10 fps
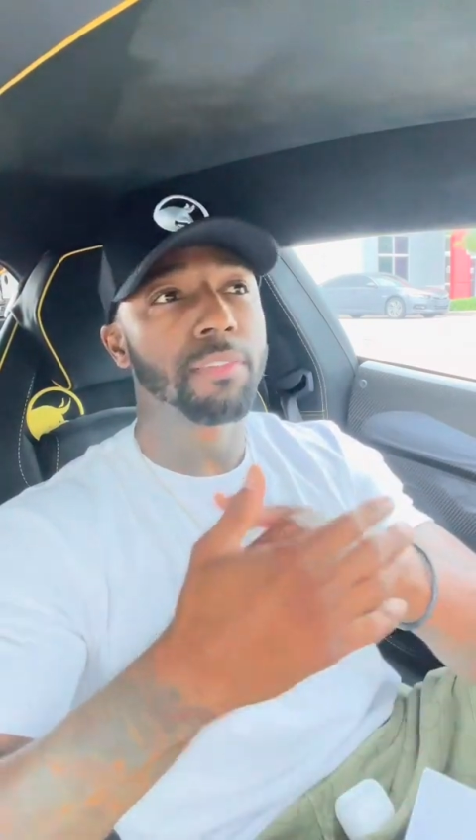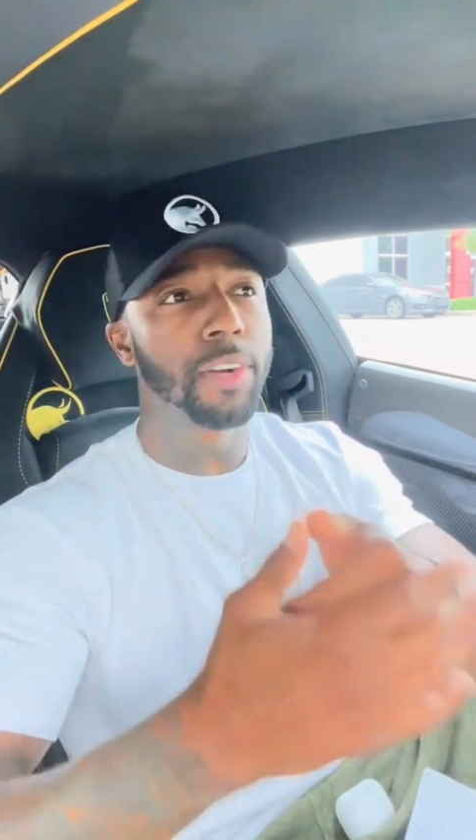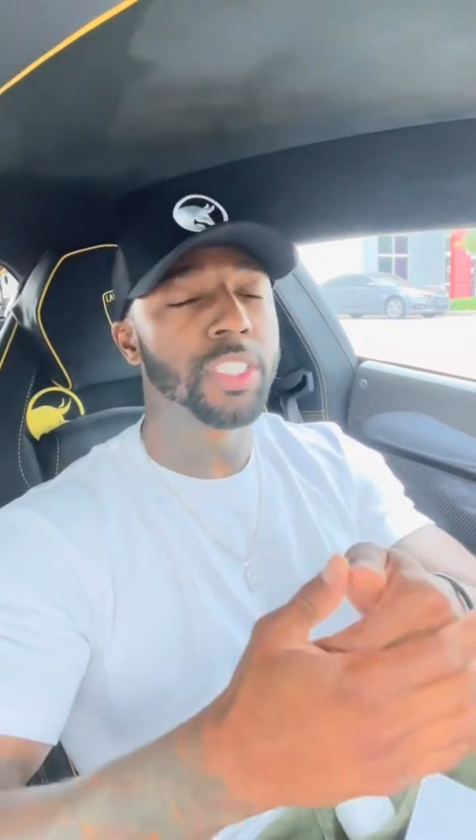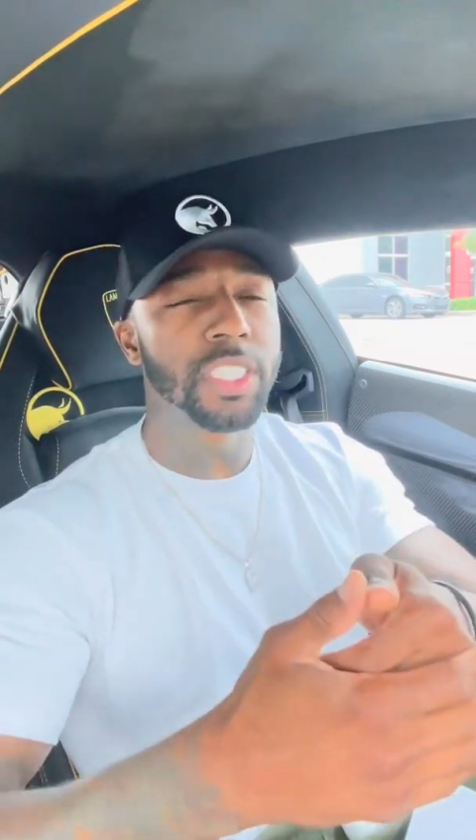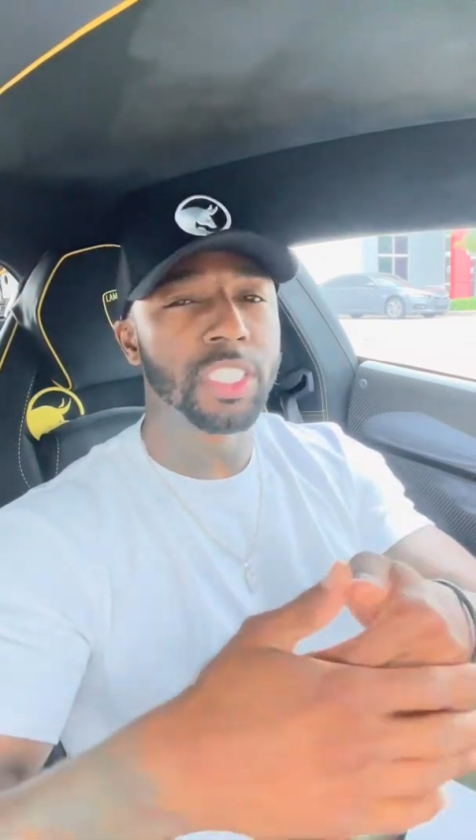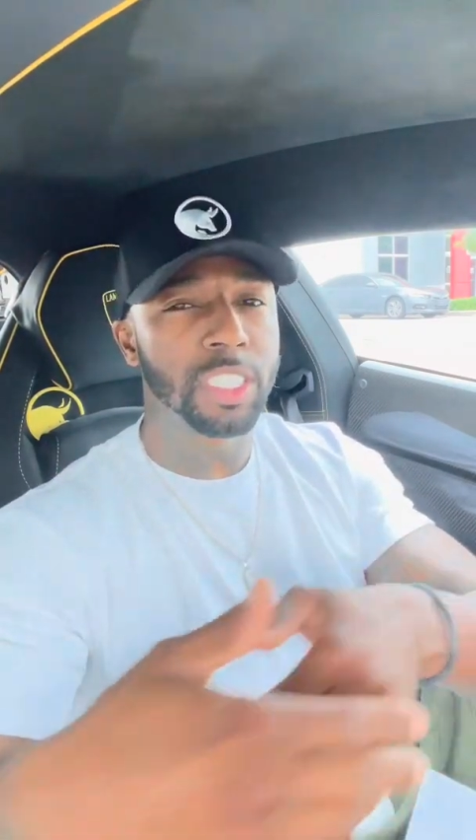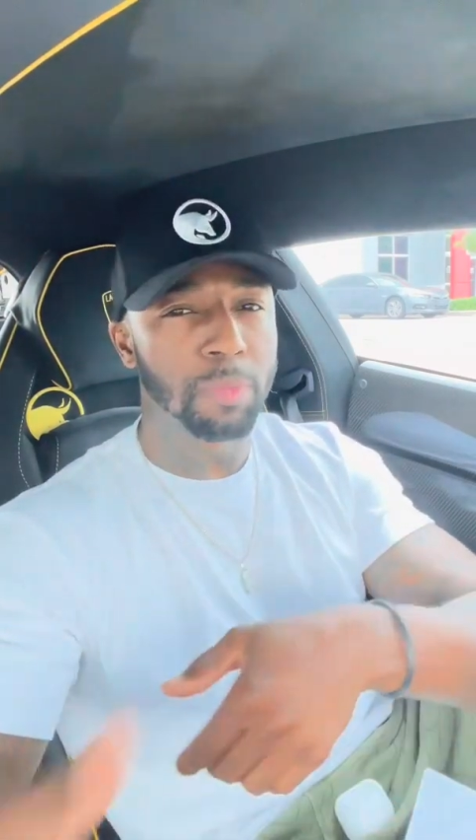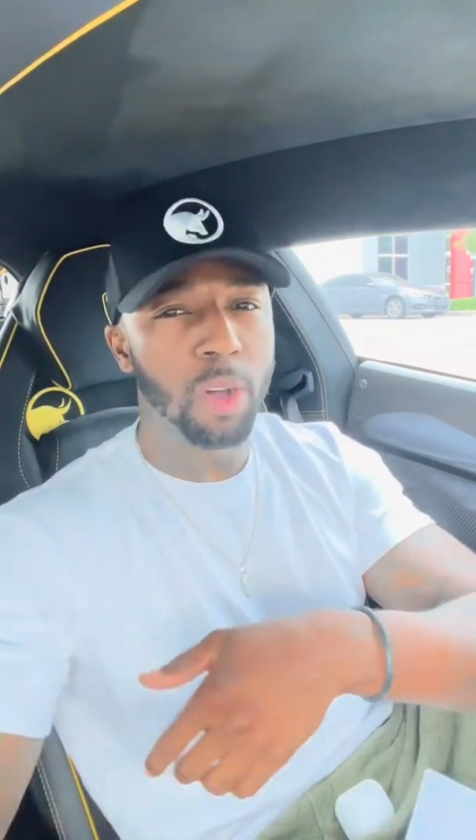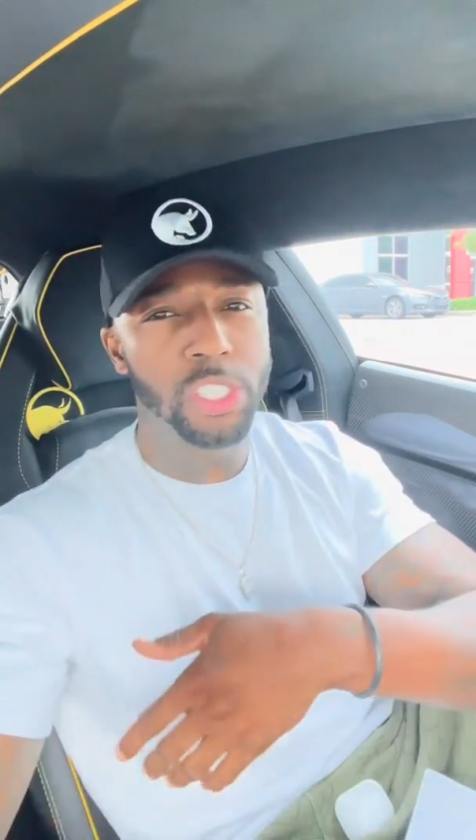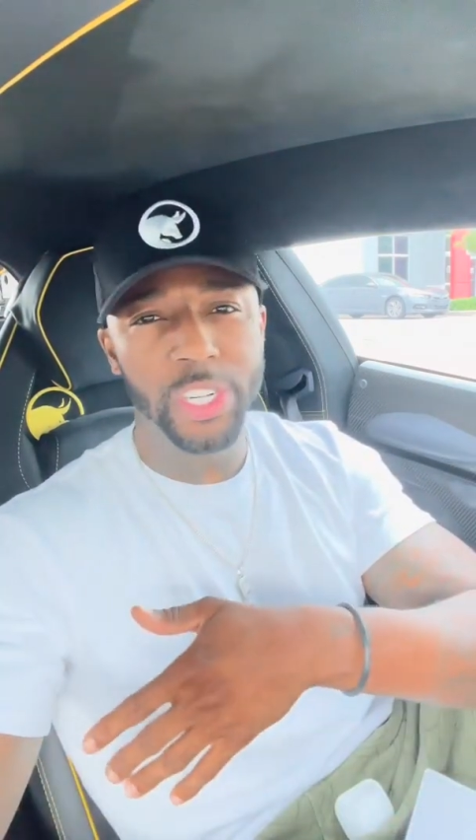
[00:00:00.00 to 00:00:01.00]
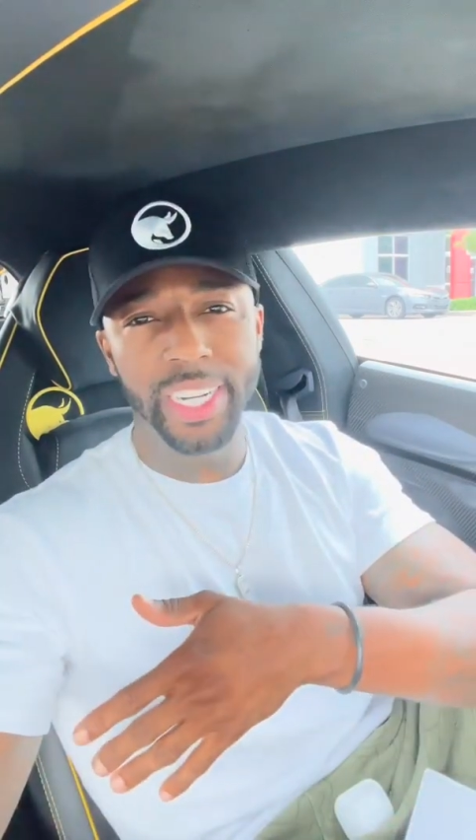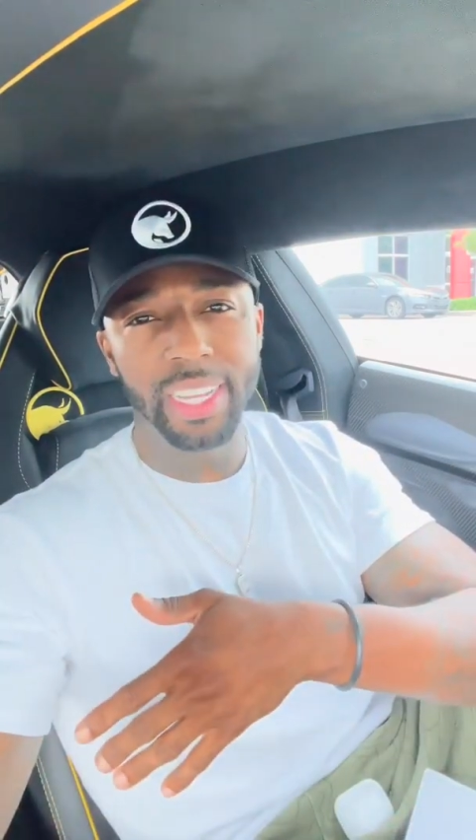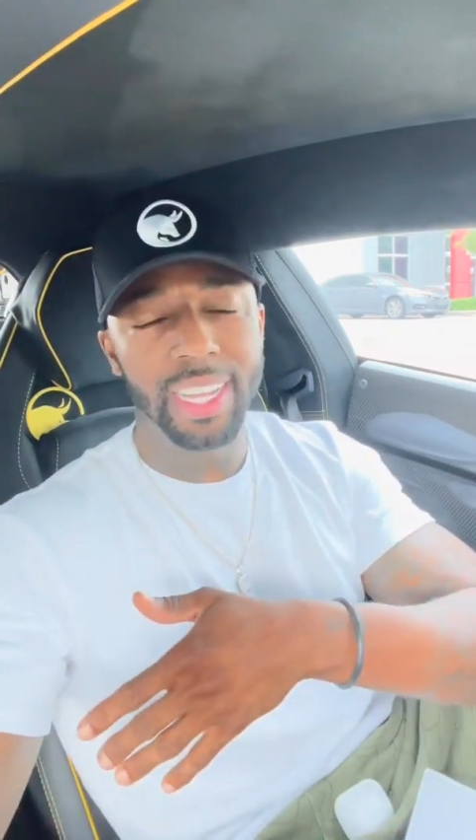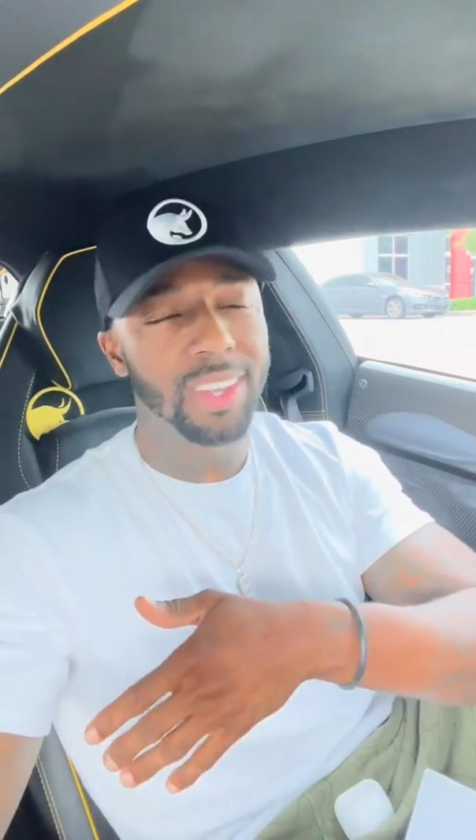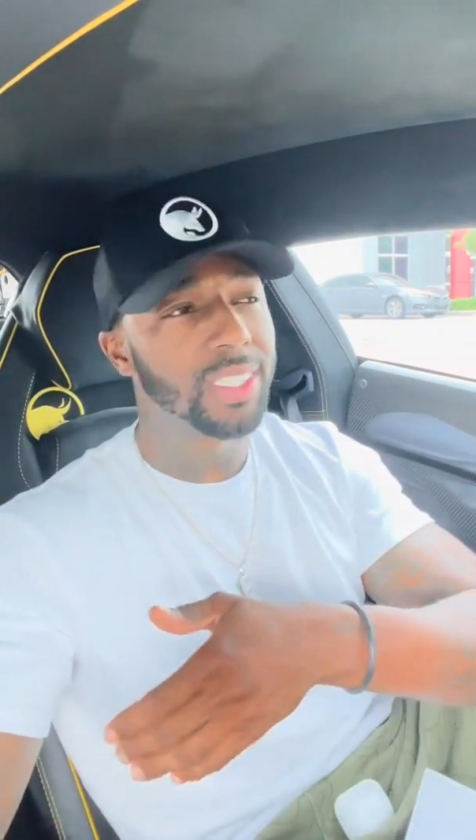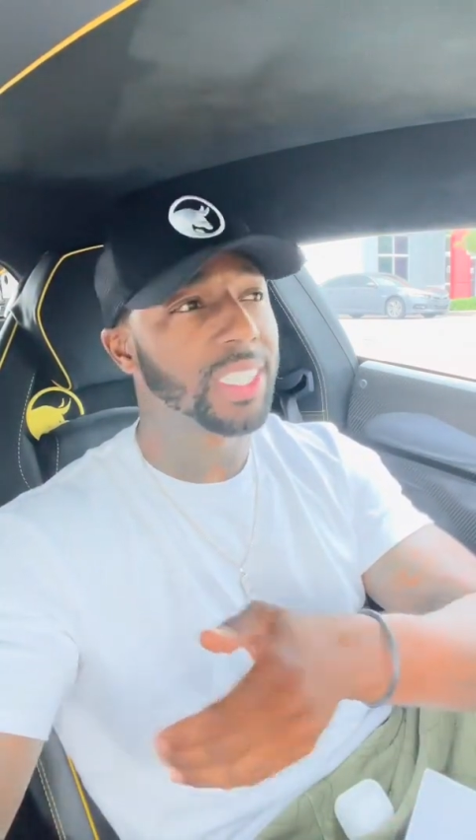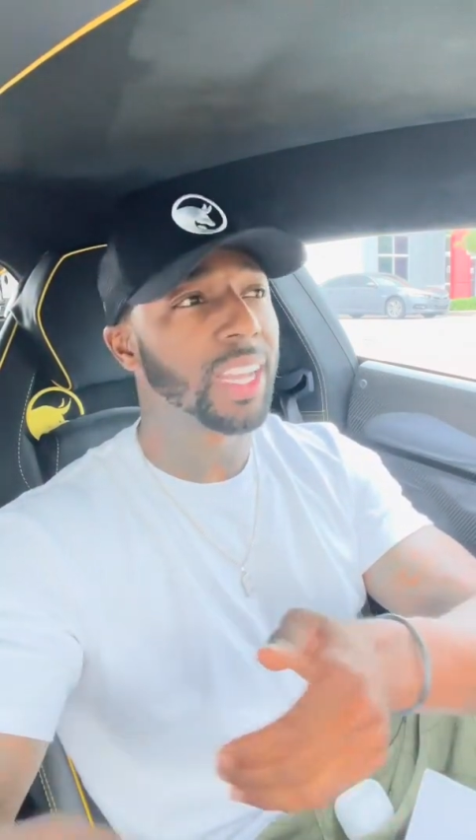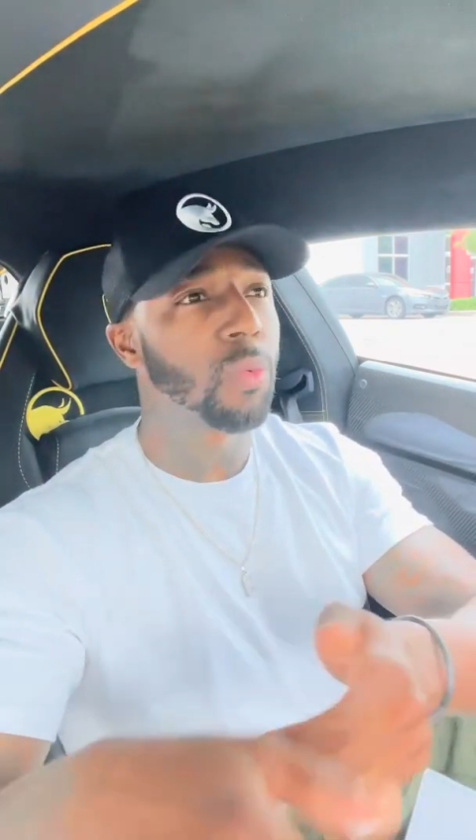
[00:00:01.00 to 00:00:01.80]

versus small trading accounts.